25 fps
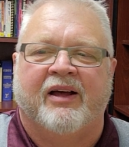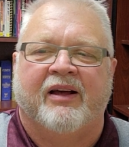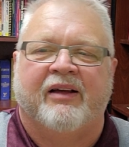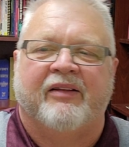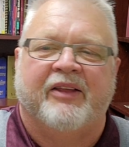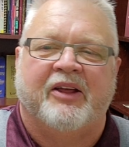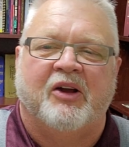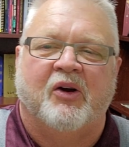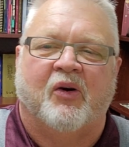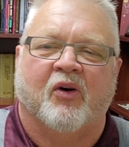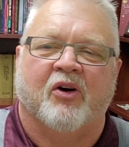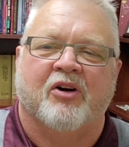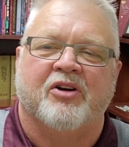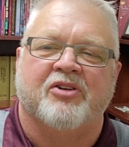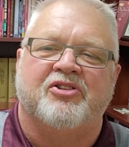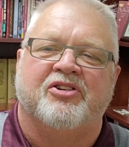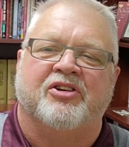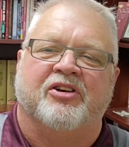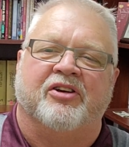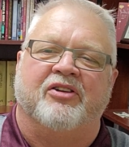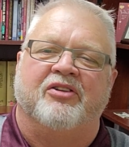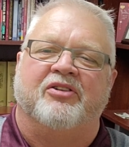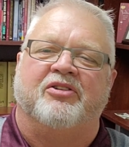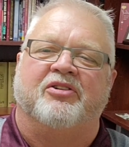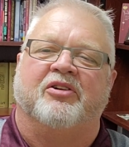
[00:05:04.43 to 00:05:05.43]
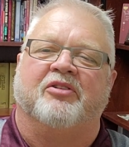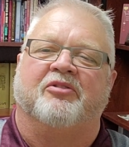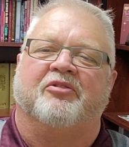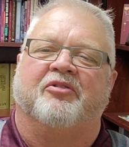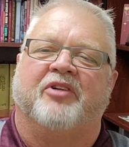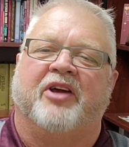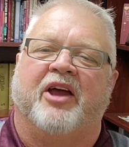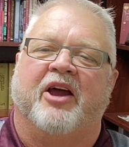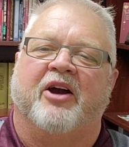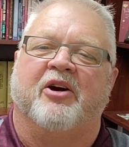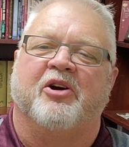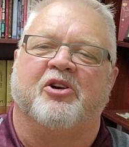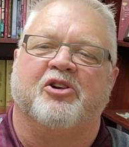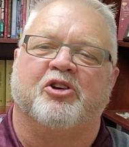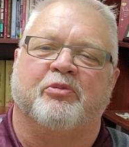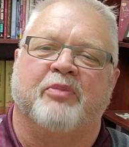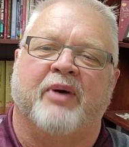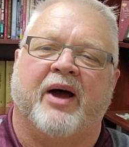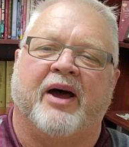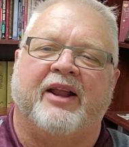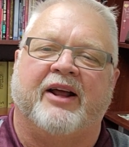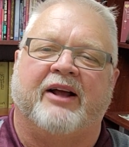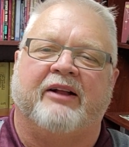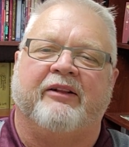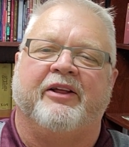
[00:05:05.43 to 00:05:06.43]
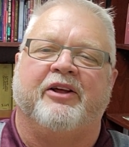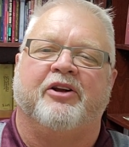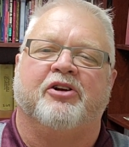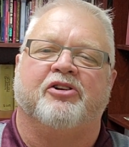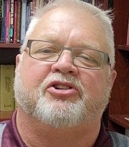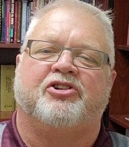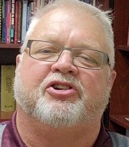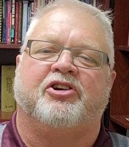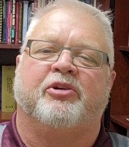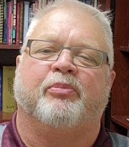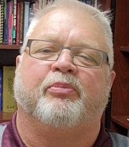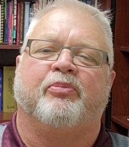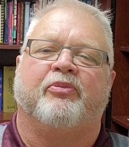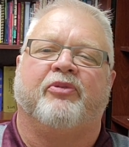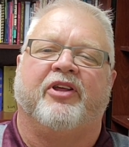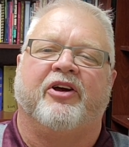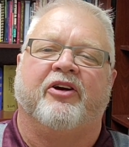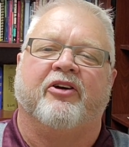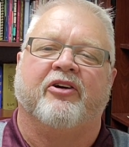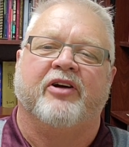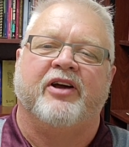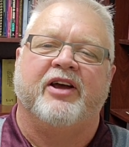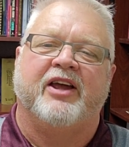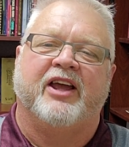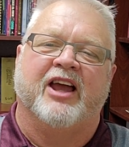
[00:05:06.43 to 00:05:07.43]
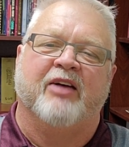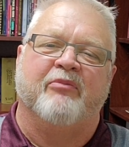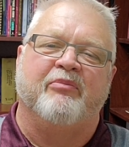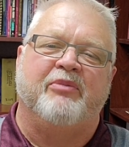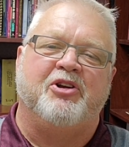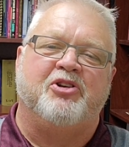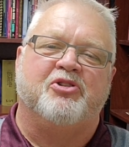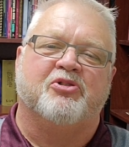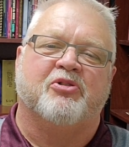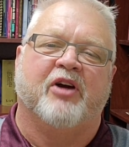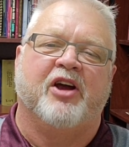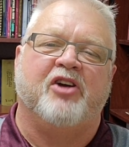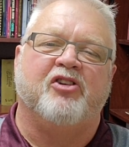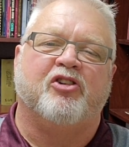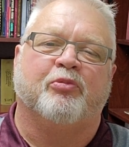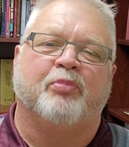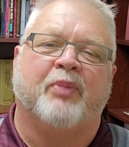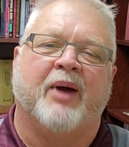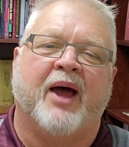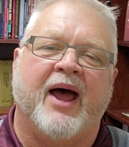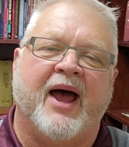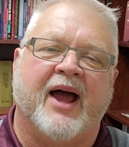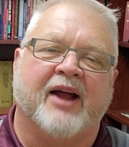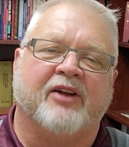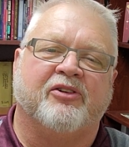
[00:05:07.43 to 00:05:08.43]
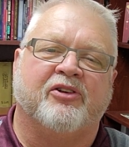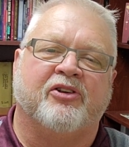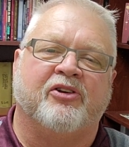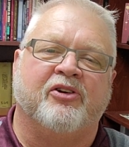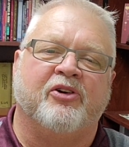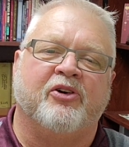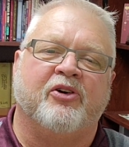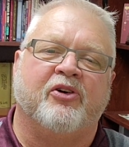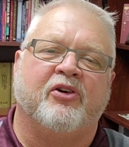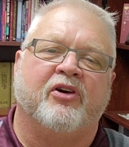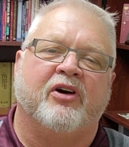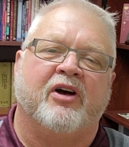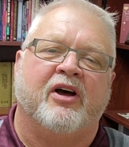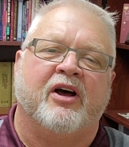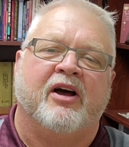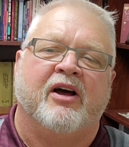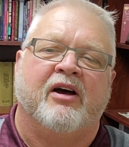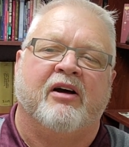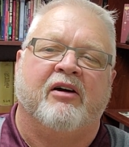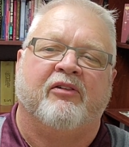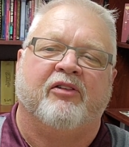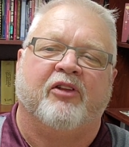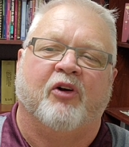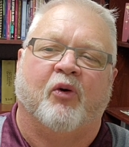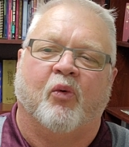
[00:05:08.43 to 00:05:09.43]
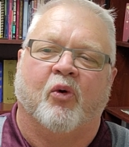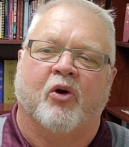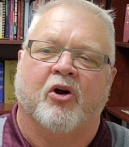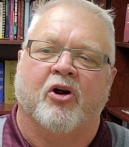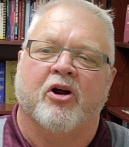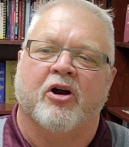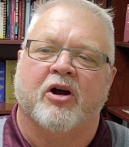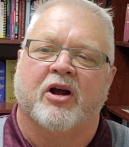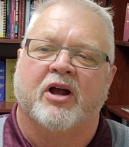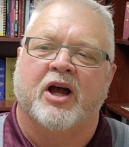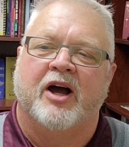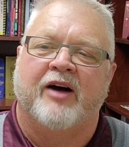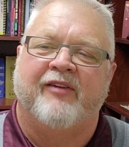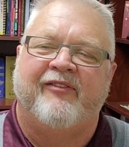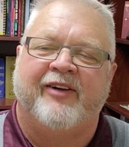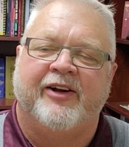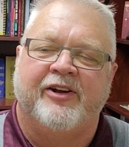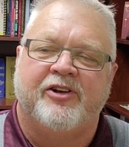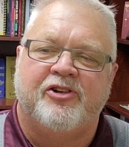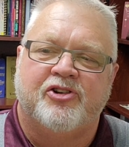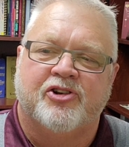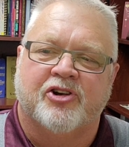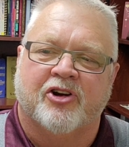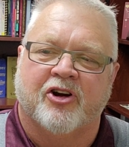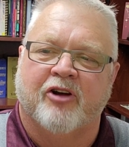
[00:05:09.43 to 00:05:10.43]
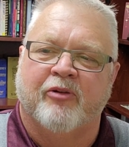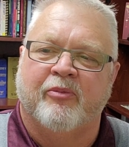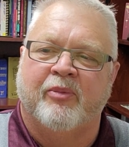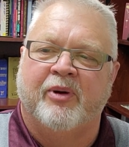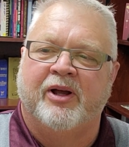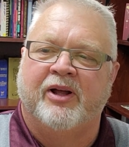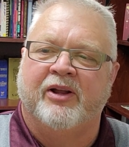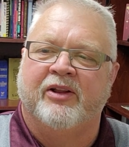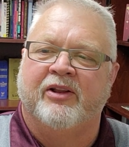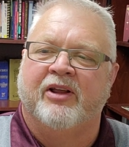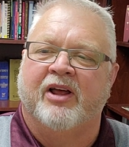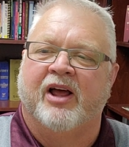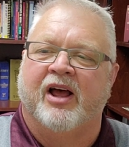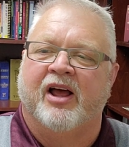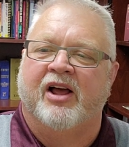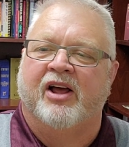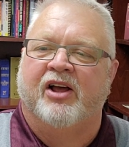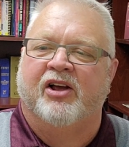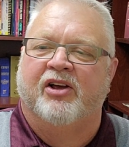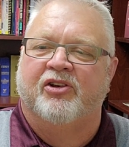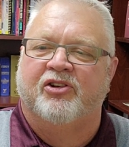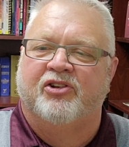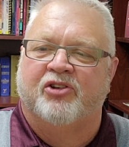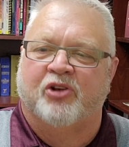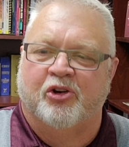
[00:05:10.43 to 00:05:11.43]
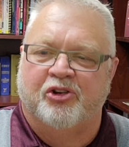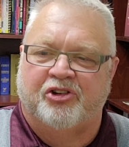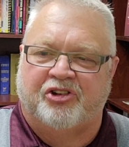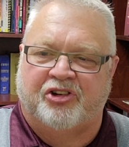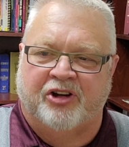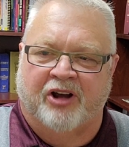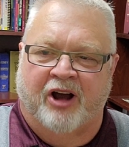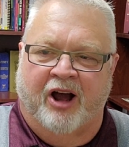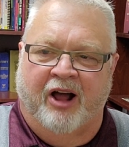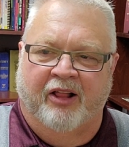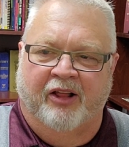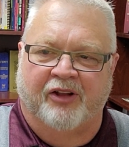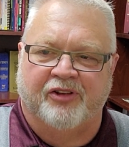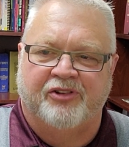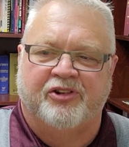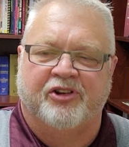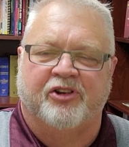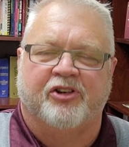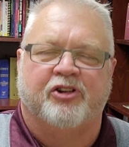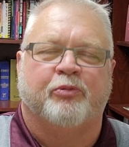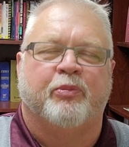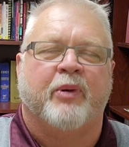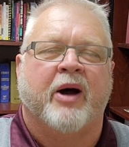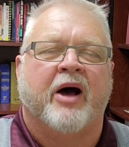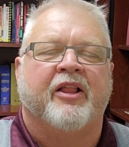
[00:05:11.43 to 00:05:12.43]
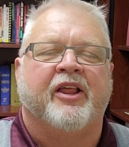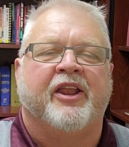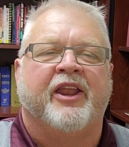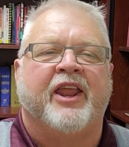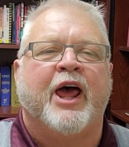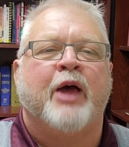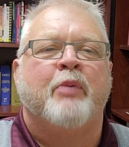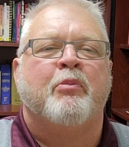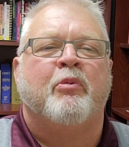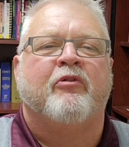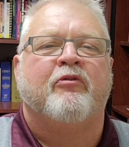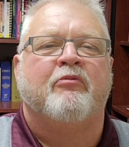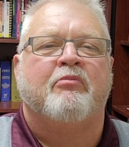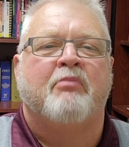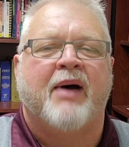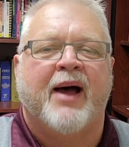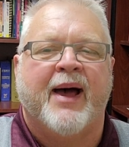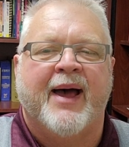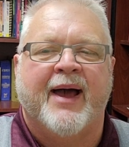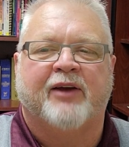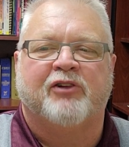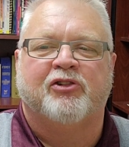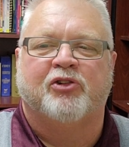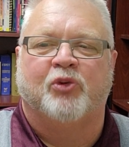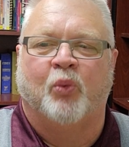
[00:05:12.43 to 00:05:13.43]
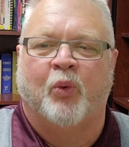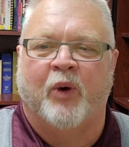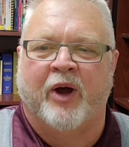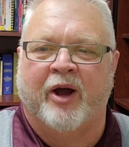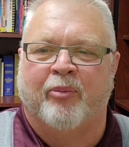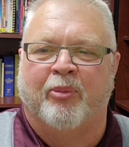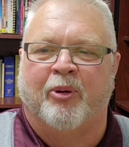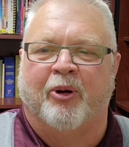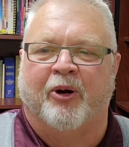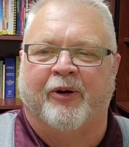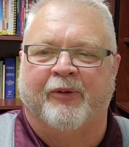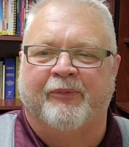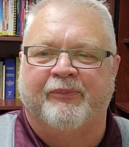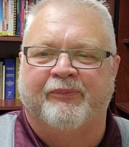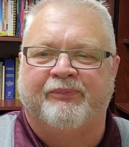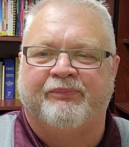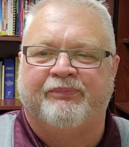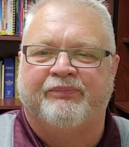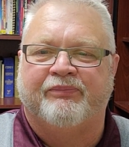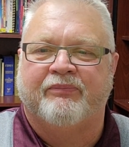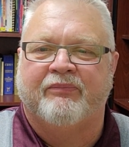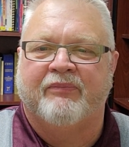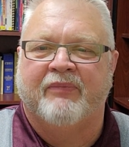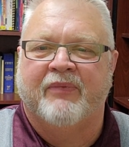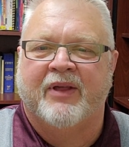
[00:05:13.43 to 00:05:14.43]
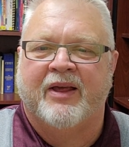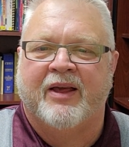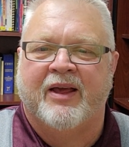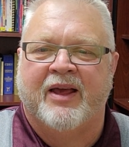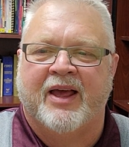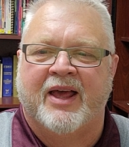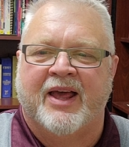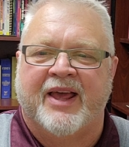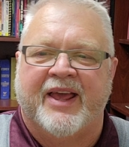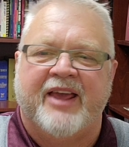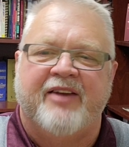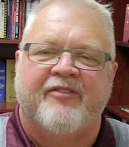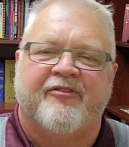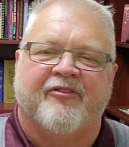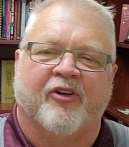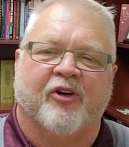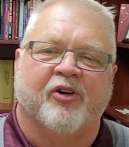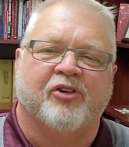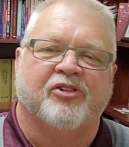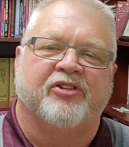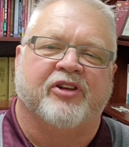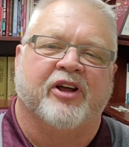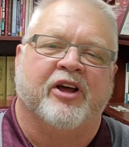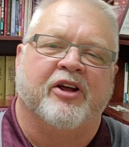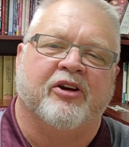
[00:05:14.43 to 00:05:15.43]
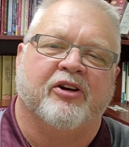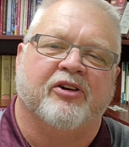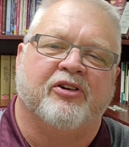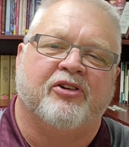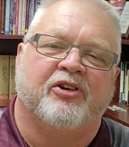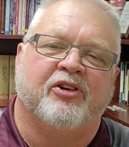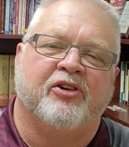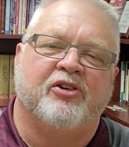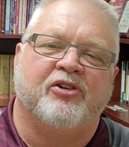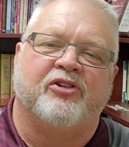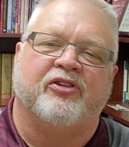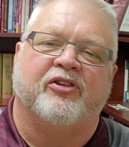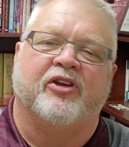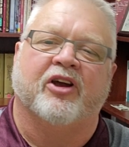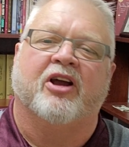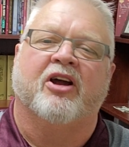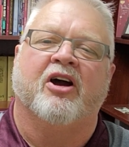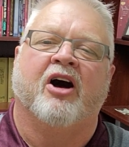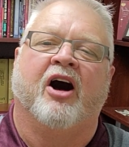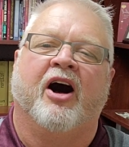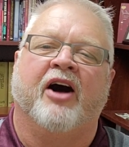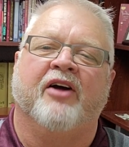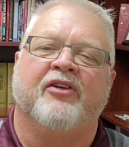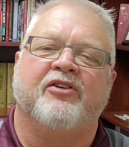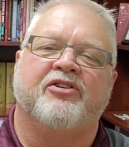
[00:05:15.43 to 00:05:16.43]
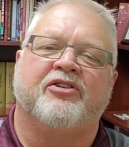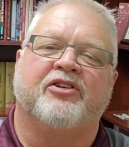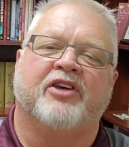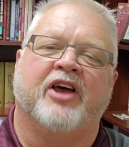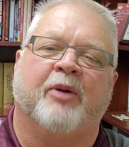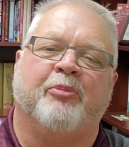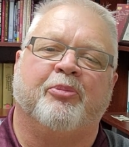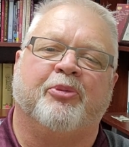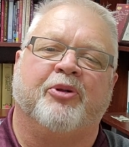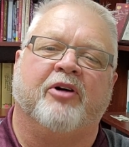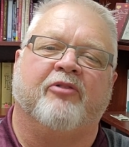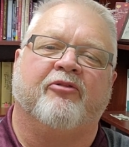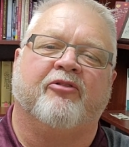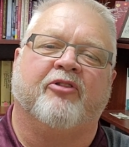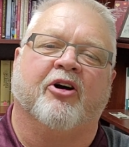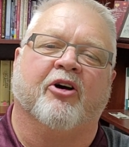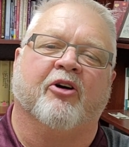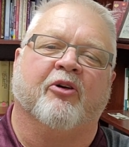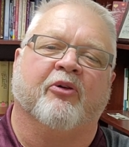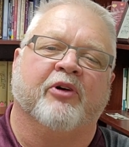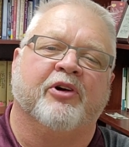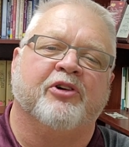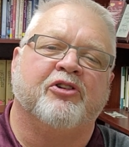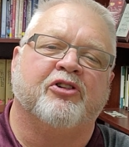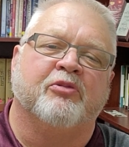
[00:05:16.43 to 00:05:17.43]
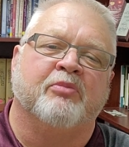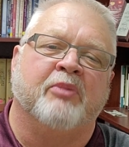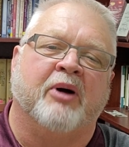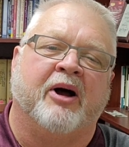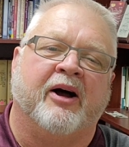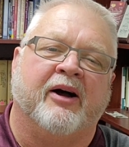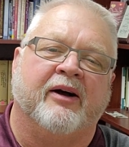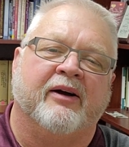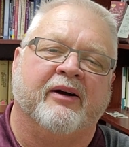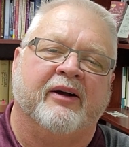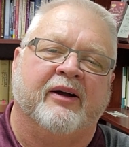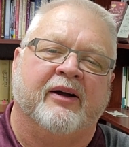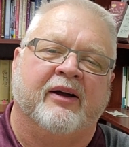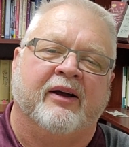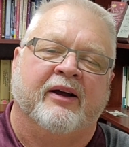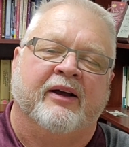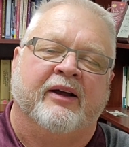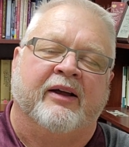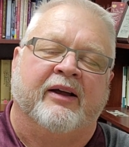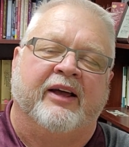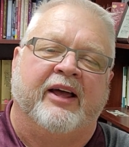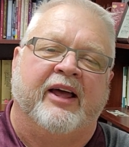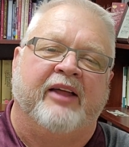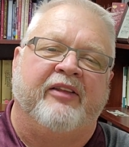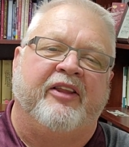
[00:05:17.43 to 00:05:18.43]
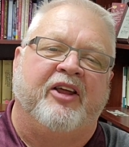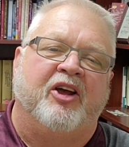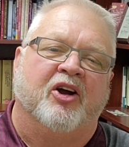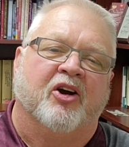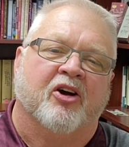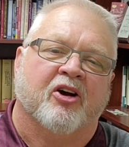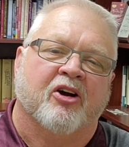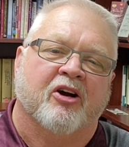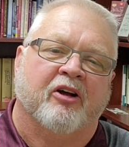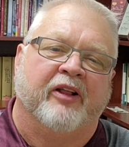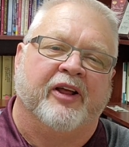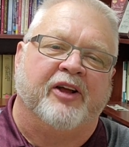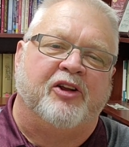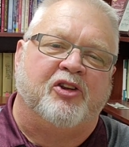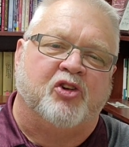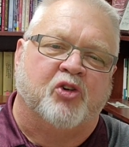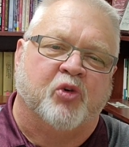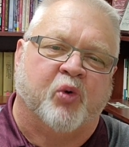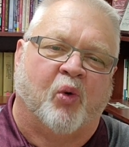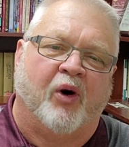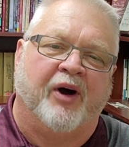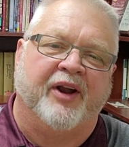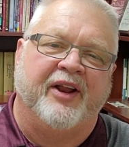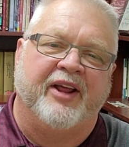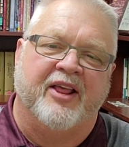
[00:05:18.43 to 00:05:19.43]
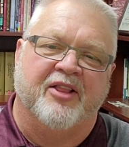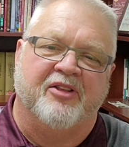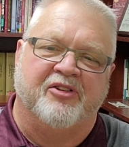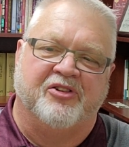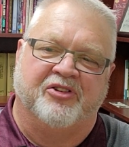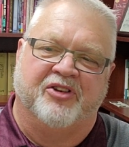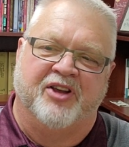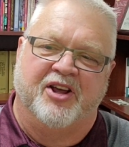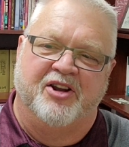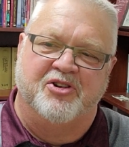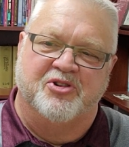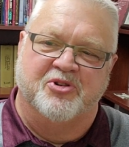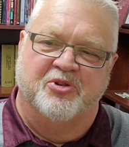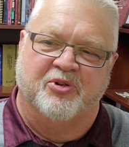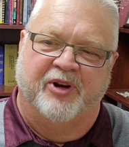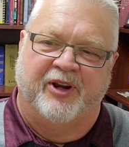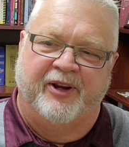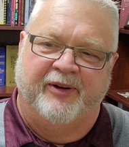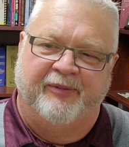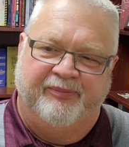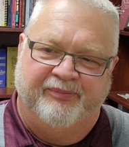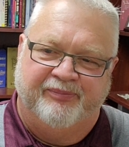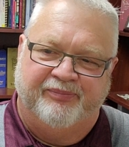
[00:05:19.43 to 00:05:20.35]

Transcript: The origins of charismatic leadership theory can be traced back to the work of a German sociologist by the name of Max Weber. He first introduced the concept of charisma in the early 20th century.